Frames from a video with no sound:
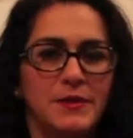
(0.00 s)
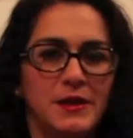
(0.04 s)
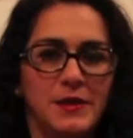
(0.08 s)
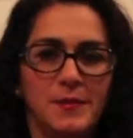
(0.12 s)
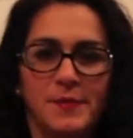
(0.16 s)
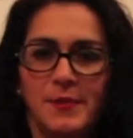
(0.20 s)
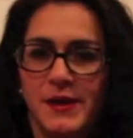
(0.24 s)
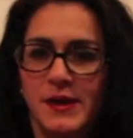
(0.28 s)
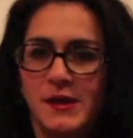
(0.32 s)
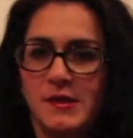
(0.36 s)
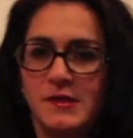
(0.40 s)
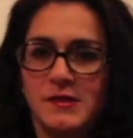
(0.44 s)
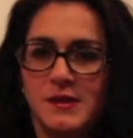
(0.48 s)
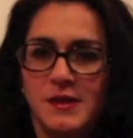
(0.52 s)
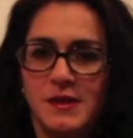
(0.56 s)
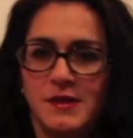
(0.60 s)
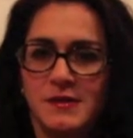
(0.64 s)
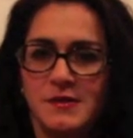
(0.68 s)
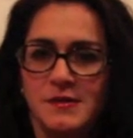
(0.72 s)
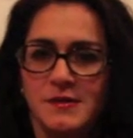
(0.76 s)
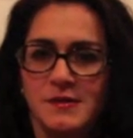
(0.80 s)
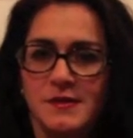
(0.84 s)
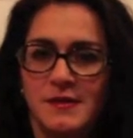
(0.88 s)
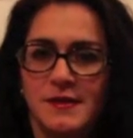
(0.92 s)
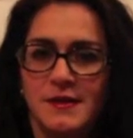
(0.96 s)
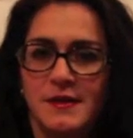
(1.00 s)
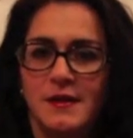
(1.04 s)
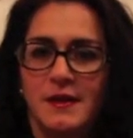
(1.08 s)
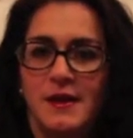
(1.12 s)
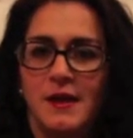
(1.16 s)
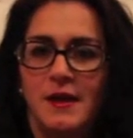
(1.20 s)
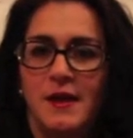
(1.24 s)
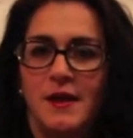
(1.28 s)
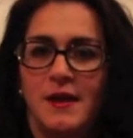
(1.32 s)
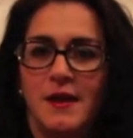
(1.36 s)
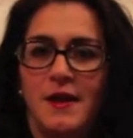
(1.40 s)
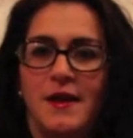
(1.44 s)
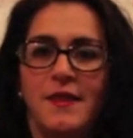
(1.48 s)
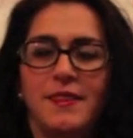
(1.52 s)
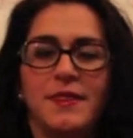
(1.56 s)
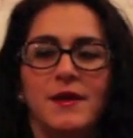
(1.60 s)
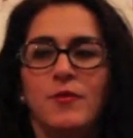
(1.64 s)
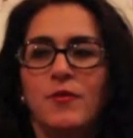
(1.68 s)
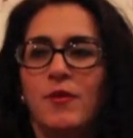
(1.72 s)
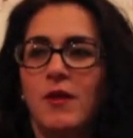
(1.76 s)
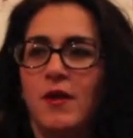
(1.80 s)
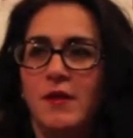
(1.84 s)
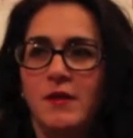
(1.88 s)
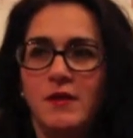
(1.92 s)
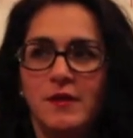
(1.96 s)
paintings. And they
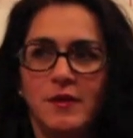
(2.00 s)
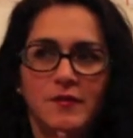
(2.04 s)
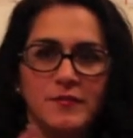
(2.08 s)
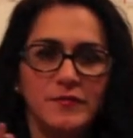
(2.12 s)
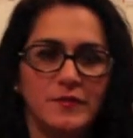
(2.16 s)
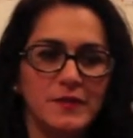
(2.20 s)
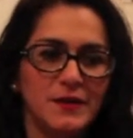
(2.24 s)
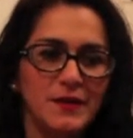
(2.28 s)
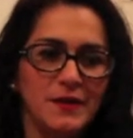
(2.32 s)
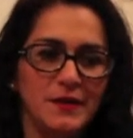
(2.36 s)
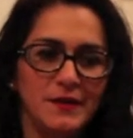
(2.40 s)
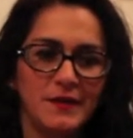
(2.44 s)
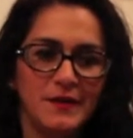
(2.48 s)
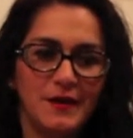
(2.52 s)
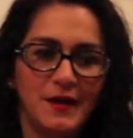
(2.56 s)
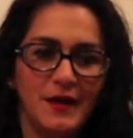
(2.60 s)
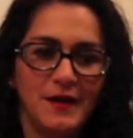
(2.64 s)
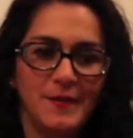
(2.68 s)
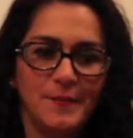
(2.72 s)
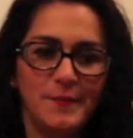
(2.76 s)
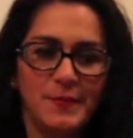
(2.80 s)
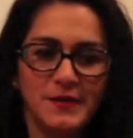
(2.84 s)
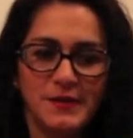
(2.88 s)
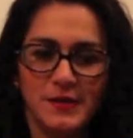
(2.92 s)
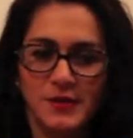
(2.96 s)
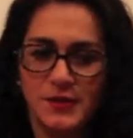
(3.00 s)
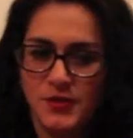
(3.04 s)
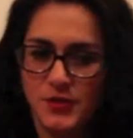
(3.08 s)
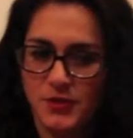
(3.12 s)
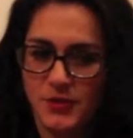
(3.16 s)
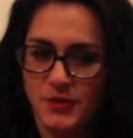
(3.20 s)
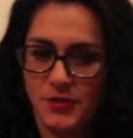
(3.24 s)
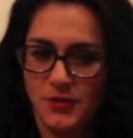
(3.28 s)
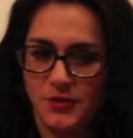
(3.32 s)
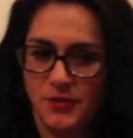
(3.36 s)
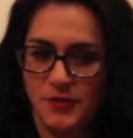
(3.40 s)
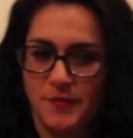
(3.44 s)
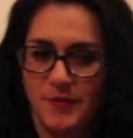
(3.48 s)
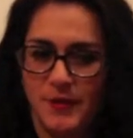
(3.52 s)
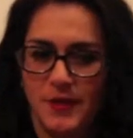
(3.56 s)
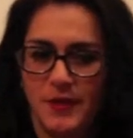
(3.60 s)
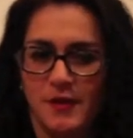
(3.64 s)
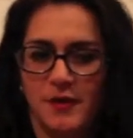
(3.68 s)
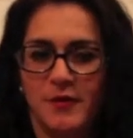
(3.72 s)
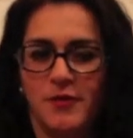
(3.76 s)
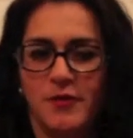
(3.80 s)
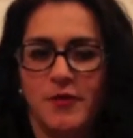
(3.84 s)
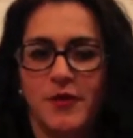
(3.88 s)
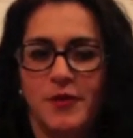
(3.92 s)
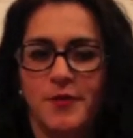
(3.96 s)
were all lovely, but then she showed me
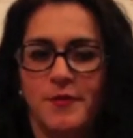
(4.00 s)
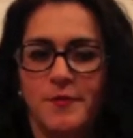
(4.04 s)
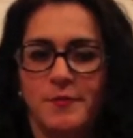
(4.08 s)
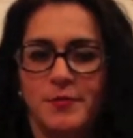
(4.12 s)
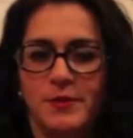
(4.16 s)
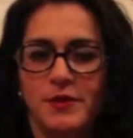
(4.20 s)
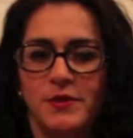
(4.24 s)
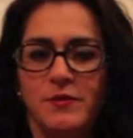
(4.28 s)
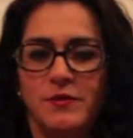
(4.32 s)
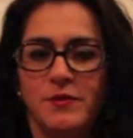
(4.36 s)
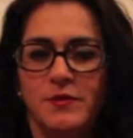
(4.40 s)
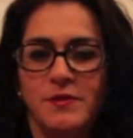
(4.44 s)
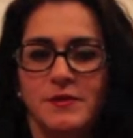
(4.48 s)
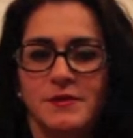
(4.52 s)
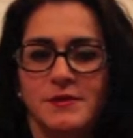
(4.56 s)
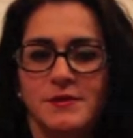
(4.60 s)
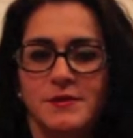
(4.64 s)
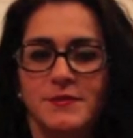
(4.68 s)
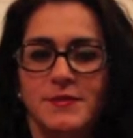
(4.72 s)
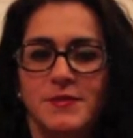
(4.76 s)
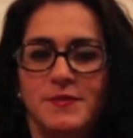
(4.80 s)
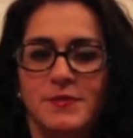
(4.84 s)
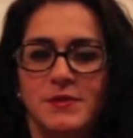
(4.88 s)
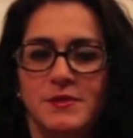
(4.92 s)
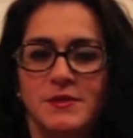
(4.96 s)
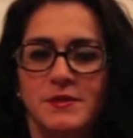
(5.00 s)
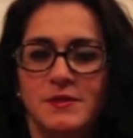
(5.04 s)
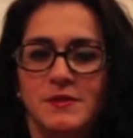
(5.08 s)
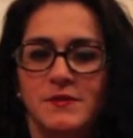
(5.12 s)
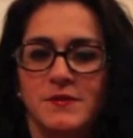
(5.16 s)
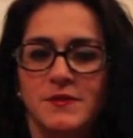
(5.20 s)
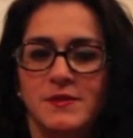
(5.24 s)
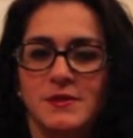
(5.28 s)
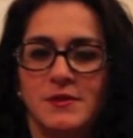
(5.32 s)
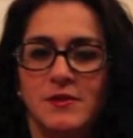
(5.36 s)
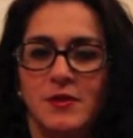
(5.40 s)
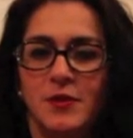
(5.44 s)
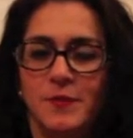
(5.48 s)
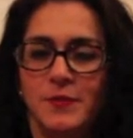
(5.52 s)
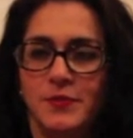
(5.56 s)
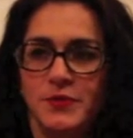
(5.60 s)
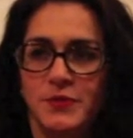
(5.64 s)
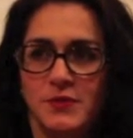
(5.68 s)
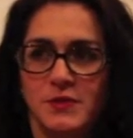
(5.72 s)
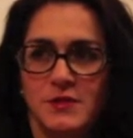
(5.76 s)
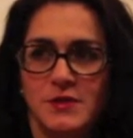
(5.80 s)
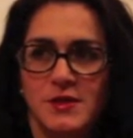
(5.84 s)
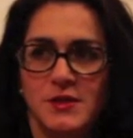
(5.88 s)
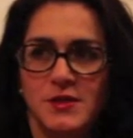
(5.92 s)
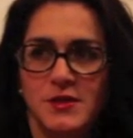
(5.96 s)
on her computer some images of
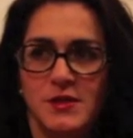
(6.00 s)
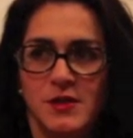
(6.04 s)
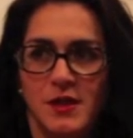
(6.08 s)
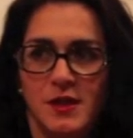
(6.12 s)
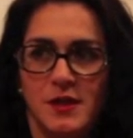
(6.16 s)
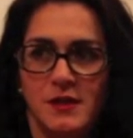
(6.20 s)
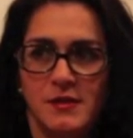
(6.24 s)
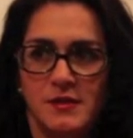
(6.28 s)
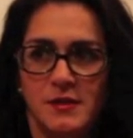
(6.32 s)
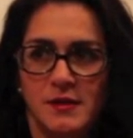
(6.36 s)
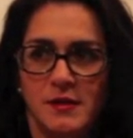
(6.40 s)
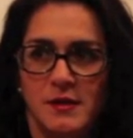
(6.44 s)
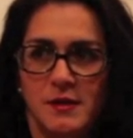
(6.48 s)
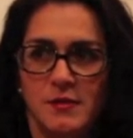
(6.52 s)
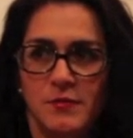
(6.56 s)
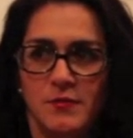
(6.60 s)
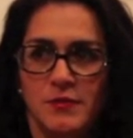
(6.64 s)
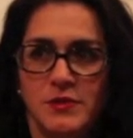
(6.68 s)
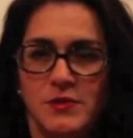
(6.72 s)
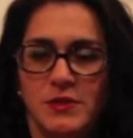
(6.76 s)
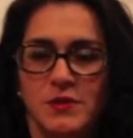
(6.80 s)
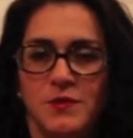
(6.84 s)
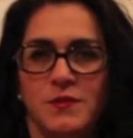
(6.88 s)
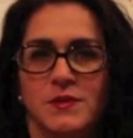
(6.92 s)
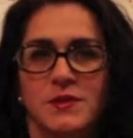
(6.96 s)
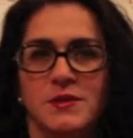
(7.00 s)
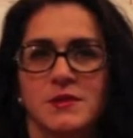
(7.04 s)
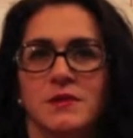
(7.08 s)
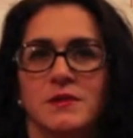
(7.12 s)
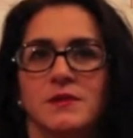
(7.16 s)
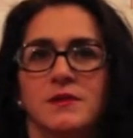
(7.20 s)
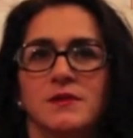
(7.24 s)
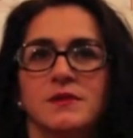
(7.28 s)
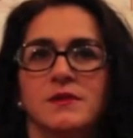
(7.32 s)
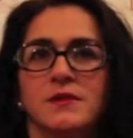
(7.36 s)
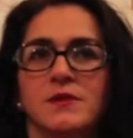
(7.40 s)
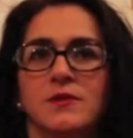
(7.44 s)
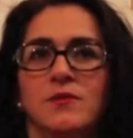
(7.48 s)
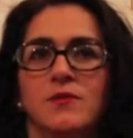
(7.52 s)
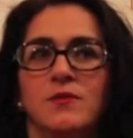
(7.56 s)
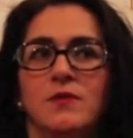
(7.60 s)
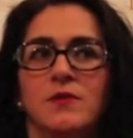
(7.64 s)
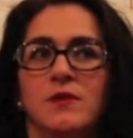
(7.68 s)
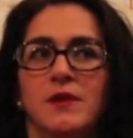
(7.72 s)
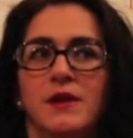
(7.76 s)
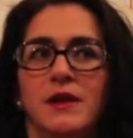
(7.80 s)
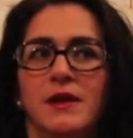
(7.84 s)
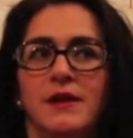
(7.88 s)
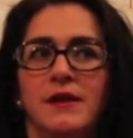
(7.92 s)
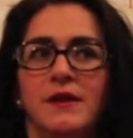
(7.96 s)
sculptures that she had done when she was still in
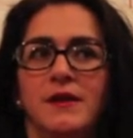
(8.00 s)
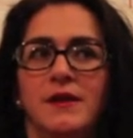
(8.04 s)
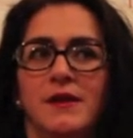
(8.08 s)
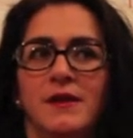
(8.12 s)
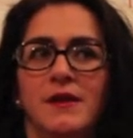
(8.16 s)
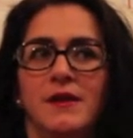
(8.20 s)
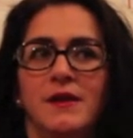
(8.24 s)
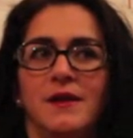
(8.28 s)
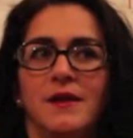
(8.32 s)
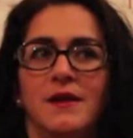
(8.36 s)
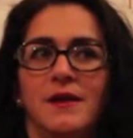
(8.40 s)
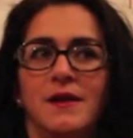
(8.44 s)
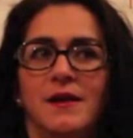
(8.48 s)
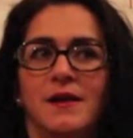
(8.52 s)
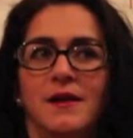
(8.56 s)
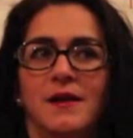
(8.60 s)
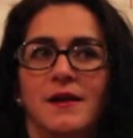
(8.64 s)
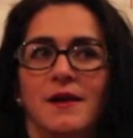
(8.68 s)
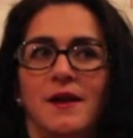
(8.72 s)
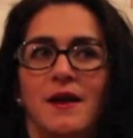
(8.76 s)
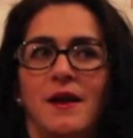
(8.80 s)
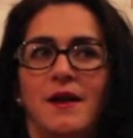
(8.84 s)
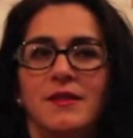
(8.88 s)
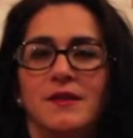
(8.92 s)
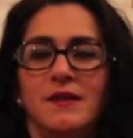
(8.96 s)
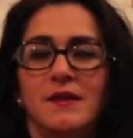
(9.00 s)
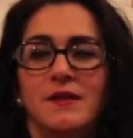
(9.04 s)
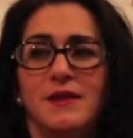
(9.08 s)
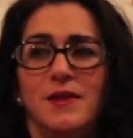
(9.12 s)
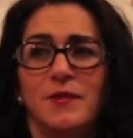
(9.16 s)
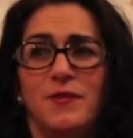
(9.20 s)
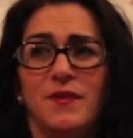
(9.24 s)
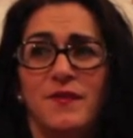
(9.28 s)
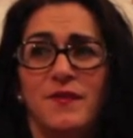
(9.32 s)
school, and I thought they were